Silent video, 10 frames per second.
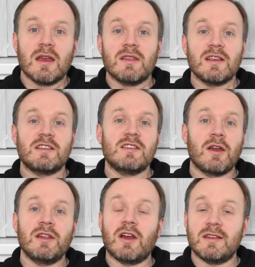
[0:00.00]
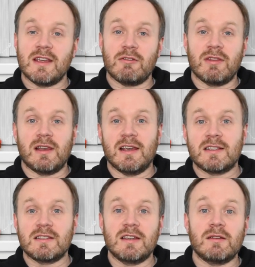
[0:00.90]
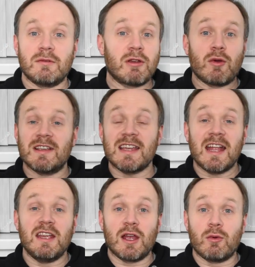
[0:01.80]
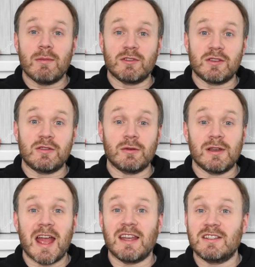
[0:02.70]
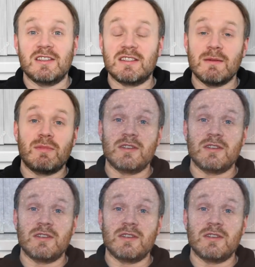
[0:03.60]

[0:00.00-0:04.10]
This is the only idea on the list that requires any equipment at all, and it's as simple